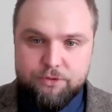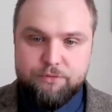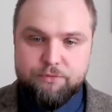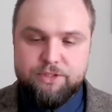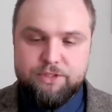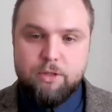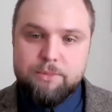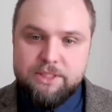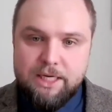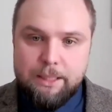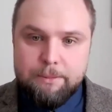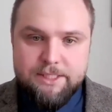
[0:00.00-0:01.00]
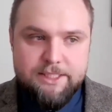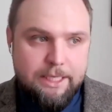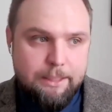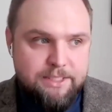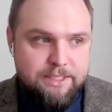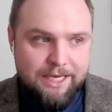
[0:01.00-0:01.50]
Sometimes
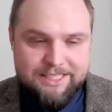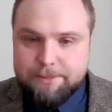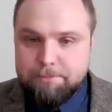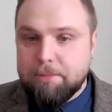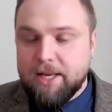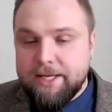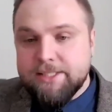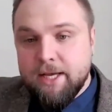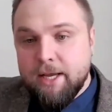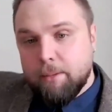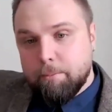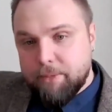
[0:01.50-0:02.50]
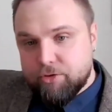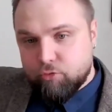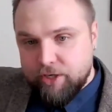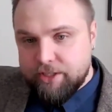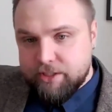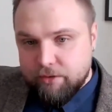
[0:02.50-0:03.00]
teams are split
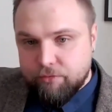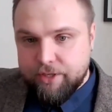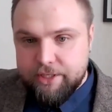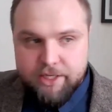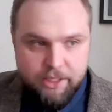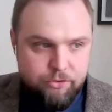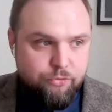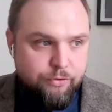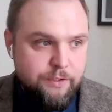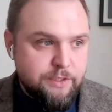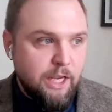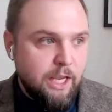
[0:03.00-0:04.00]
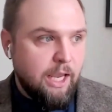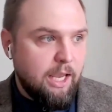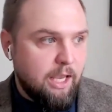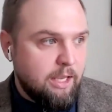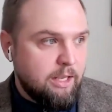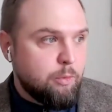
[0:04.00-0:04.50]
between different countries,
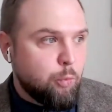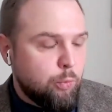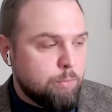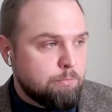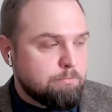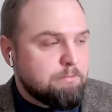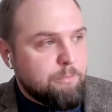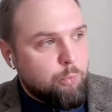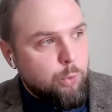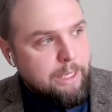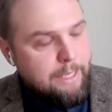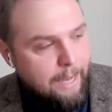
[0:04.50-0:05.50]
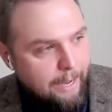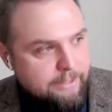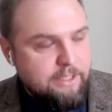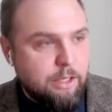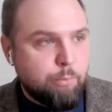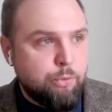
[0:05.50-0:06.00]
and we can't
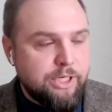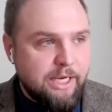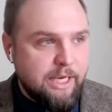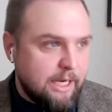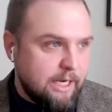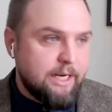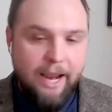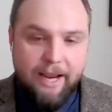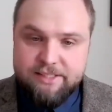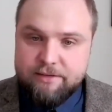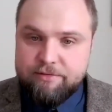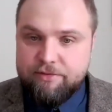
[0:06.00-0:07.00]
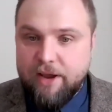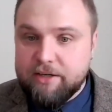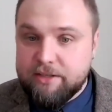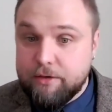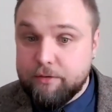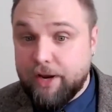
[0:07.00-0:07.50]
communicate as
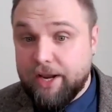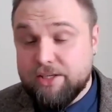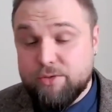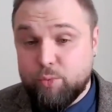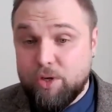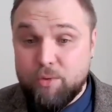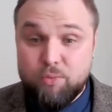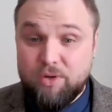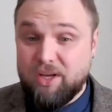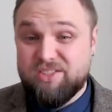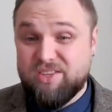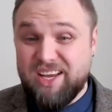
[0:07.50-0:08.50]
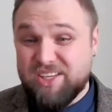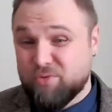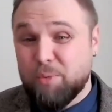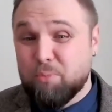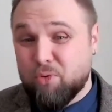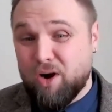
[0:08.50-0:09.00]
effective as we
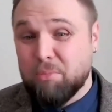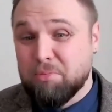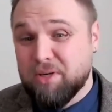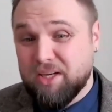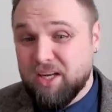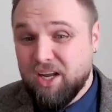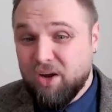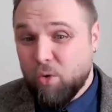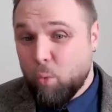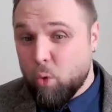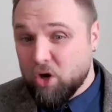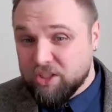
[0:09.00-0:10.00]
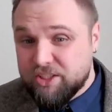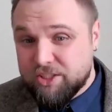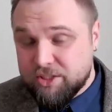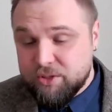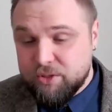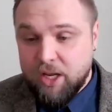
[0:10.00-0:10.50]
probably want
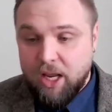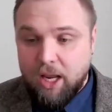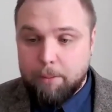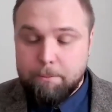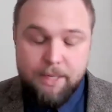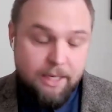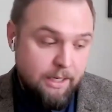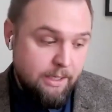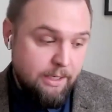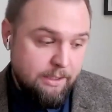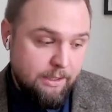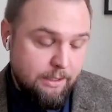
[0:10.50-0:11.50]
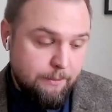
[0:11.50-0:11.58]
to. And